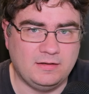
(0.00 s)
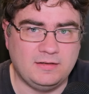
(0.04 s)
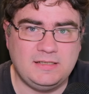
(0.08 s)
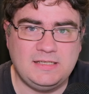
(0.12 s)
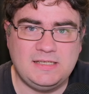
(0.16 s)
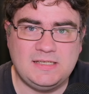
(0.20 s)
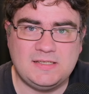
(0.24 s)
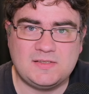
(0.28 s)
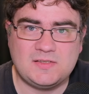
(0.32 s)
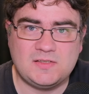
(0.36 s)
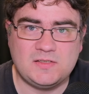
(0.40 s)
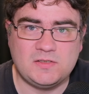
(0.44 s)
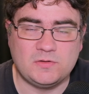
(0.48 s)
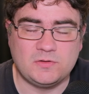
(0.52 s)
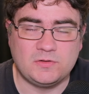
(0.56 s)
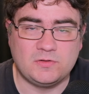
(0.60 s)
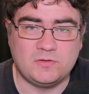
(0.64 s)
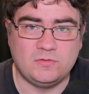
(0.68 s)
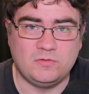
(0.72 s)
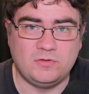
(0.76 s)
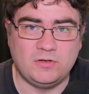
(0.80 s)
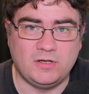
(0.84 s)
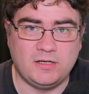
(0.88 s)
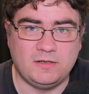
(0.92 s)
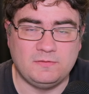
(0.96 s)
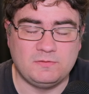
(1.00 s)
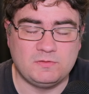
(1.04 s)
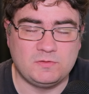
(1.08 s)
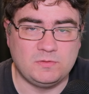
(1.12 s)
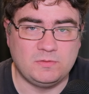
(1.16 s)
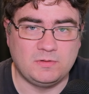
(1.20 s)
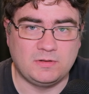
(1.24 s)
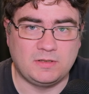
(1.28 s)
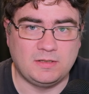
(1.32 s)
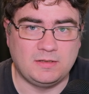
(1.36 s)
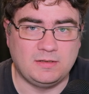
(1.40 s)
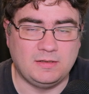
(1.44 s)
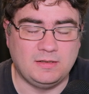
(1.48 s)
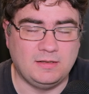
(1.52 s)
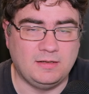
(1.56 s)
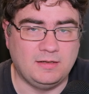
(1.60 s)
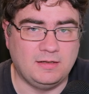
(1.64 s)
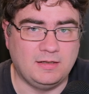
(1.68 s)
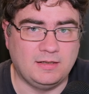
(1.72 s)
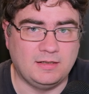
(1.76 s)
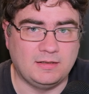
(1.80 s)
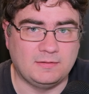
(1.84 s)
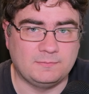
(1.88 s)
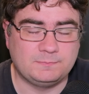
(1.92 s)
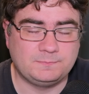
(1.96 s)
easier to drive, so you
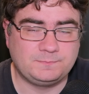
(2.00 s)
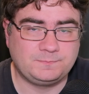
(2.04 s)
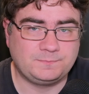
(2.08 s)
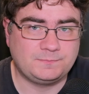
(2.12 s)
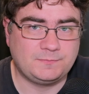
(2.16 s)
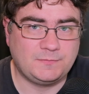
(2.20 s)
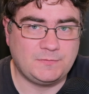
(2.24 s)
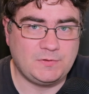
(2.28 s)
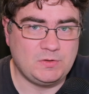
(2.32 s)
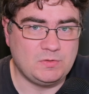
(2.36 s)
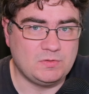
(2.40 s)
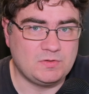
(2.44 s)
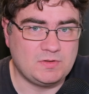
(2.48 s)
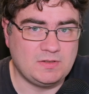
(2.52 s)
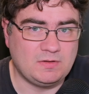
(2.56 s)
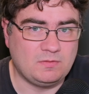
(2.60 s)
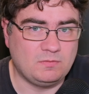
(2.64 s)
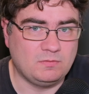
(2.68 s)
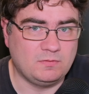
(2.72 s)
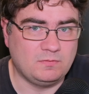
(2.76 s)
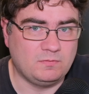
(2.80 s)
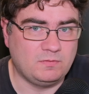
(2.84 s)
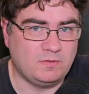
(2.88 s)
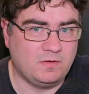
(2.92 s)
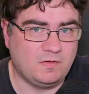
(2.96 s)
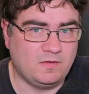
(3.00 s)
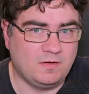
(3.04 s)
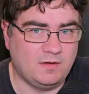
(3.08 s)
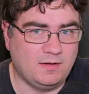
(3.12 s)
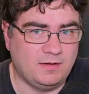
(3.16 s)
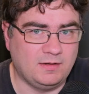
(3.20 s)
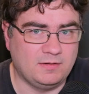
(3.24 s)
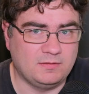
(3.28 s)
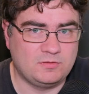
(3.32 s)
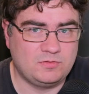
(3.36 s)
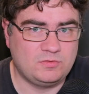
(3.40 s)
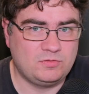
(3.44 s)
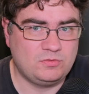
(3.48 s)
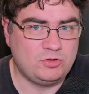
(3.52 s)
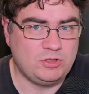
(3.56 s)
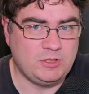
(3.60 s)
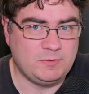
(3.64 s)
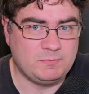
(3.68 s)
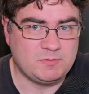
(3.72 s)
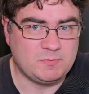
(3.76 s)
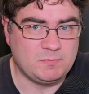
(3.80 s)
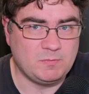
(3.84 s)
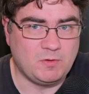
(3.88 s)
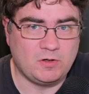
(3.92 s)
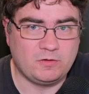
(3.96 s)
can use it with a
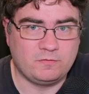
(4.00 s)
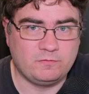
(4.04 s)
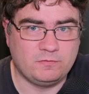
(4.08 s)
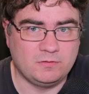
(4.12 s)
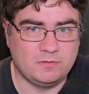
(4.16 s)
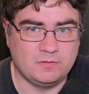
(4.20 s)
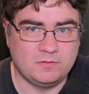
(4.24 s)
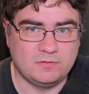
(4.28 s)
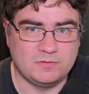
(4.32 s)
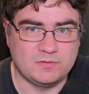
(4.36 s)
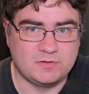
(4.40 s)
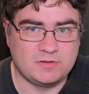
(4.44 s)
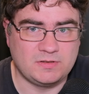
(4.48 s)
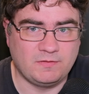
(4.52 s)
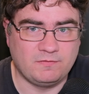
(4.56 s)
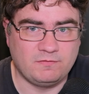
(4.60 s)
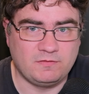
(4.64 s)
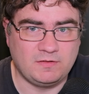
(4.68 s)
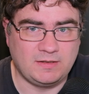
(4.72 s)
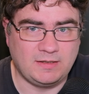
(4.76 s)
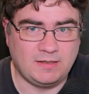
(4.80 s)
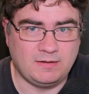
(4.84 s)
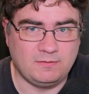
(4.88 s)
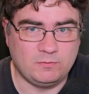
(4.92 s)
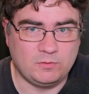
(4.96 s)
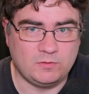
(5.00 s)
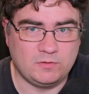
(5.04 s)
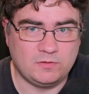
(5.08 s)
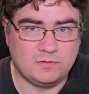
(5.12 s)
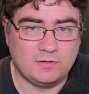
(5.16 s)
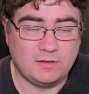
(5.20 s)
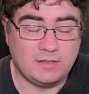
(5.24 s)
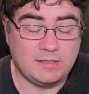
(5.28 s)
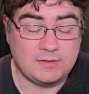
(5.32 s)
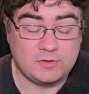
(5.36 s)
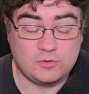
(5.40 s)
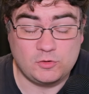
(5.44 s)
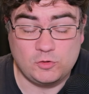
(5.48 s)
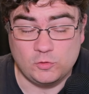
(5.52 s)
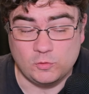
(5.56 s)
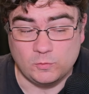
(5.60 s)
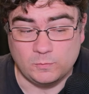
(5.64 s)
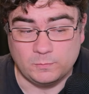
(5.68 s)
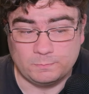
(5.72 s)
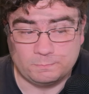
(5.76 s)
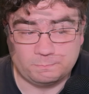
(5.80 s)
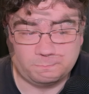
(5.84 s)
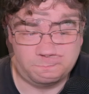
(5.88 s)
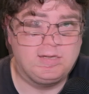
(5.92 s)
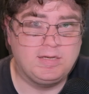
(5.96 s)
cheap smartphone or something, I would
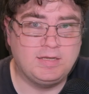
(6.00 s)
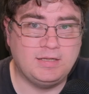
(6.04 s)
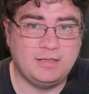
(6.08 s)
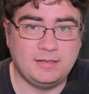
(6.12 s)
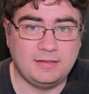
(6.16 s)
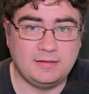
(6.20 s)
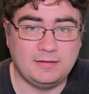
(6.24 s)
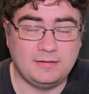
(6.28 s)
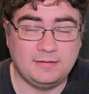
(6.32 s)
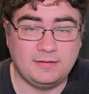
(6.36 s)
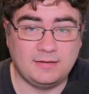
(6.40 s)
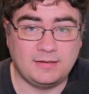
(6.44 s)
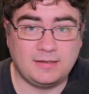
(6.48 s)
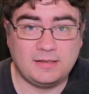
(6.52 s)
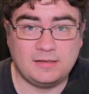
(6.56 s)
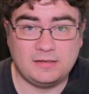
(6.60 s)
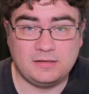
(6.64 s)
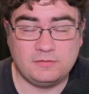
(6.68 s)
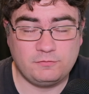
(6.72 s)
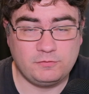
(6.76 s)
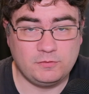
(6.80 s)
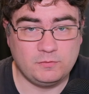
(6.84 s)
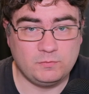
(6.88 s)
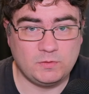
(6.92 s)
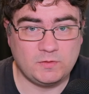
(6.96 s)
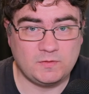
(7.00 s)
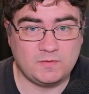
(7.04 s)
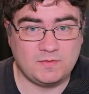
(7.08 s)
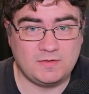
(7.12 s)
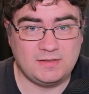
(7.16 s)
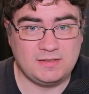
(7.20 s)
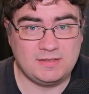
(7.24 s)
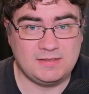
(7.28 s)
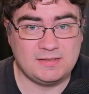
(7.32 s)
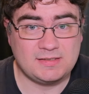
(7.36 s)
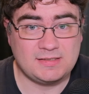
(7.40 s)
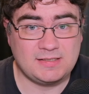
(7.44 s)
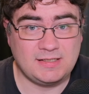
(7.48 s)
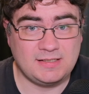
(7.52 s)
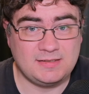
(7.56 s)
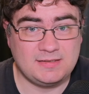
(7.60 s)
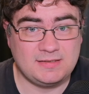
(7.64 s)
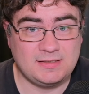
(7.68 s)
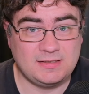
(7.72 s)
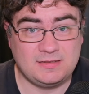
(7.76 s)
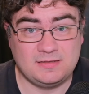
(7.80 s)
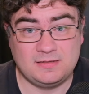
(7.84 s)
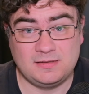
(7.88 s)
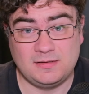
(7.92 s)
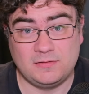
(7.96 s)
assume. And again, if you want these
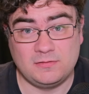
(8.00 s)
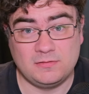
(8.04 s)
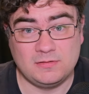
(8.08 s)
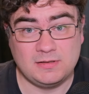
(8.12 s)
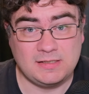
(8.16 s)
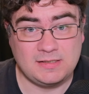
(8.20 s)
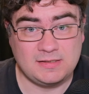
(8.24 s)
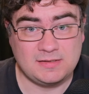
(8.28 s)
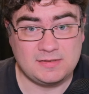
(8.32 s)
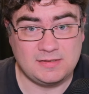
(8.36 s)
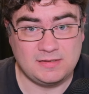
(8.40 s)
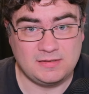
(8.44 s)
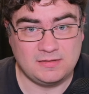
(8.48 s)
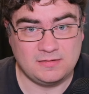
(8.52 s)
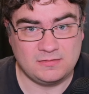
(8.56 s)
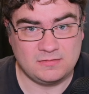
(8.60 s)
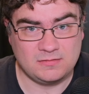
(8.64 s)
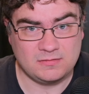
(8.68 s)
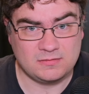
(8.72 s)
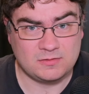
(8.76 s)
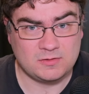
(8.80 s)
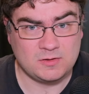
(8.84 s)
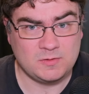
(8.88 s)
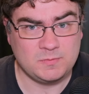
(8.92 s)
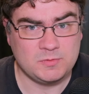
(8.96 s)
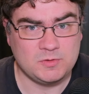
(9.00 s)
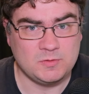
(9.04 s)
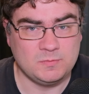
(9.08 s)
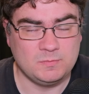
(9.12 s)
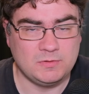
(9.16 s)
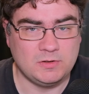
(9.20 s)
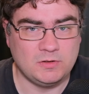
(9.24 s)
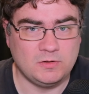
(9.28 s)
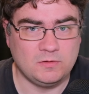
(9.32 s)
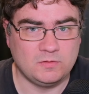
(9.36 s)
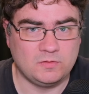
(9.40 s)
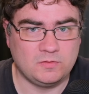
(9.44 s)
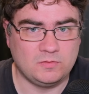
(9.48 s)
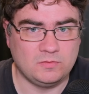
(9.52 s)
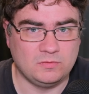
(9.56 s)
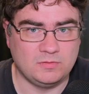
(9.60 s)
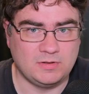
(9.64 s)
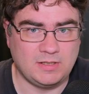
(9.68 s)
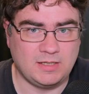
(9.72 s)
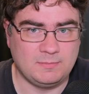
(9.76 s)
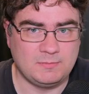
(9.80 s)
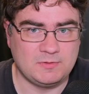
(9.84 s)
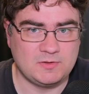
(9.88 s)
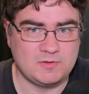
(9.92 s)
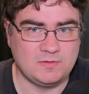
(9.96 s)
headsets, there are links in the description below to
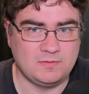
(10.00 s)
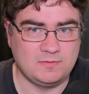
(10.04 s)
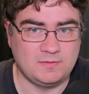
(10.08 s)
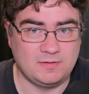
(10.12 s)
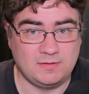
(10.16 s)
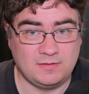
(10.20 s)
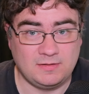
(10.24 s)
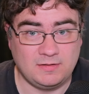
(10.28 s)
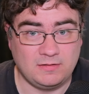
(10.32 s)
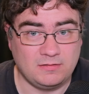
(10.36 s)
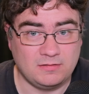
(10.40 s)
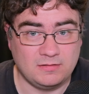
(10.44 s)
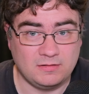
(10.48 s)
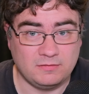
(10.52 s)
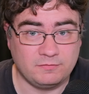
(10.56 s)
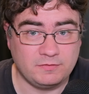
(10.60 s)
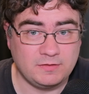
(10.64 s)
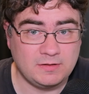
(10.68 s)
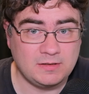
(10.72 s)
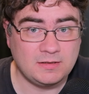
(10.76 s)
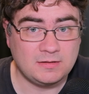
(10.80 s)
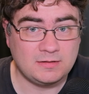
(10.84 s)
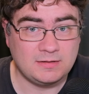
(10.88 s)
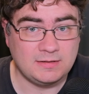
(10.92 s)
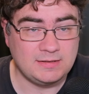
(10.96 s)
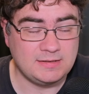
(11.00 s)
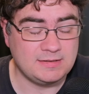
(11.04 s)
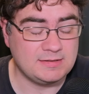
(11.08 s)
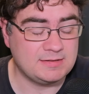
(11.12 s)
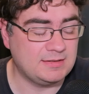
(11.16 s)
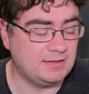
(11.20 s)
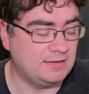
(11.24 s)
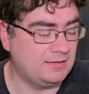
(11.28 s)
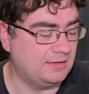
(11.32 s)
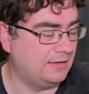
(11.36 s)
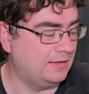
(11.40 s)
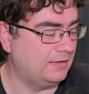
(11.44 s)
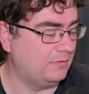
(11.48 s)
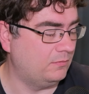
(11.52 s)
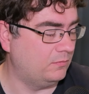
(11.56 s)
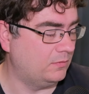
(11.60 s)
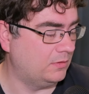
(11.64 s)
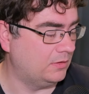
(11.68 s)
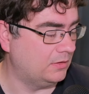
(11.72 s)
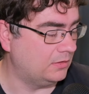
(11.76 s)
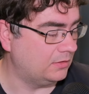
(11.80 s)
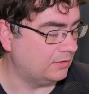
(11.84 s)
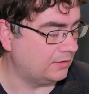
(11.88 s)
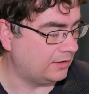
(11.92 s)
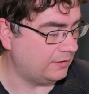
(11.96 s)
Amazon, and there are affiliate links, and they
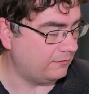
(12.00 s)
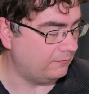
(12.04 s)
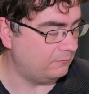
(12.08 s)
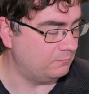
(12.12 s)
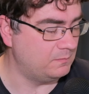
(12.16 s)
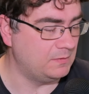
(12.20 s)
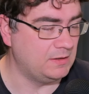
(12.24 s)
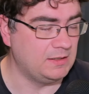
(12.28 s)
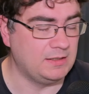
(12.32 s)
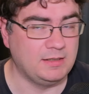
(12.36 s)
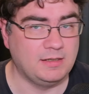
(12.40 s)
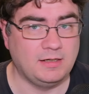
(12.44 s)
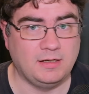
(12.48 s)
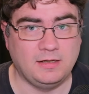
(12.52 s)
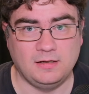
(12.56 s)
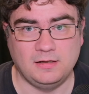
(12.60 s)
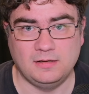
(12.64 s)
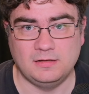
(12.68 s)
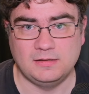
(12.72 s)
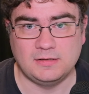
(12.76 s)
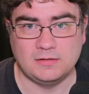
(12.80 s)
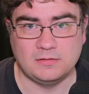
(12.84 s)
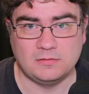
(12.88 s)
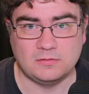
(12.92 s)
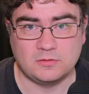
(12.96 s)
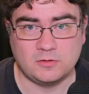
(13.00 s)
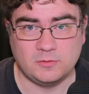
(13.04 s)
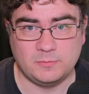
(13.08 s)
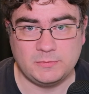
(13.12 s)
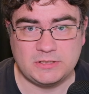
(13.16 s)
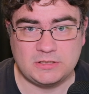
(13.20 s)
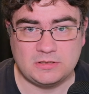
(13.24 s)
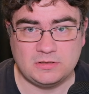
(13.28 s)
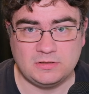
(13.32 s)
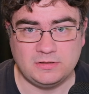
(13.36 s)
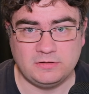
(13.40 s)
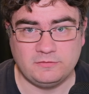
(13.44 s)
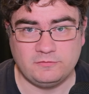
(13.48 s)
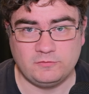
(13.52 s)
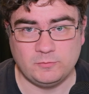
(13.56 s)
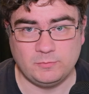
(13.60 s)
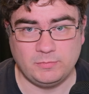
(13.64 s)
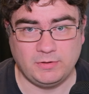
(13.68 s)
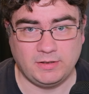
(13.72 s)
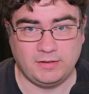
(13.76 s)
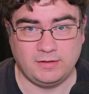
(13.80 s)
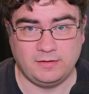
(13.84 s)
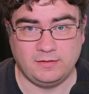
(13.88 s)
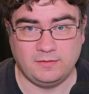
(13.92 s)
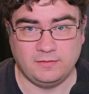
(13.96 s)
will give me a little commission if you
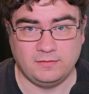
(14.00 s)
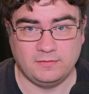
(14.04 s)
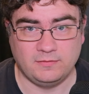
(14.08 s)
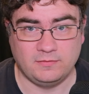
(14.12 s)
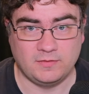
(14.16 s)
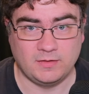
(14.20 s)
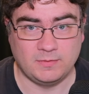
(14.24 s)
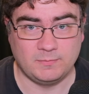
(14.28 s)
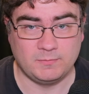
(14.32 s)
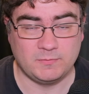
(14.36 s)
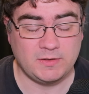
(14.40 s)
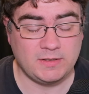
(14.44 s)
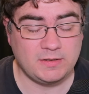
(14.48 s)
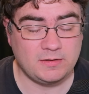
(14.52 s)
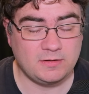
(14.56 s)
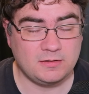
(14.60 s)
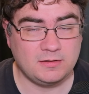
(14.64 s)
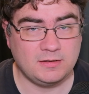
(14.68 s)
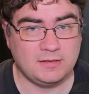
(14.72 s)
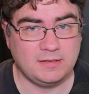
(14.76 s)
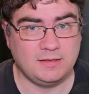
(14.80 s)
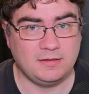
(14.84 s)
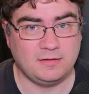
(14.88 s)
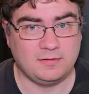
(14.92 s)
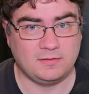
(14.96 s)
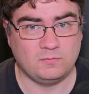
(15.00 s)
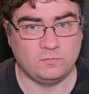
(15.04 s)
buy them there. It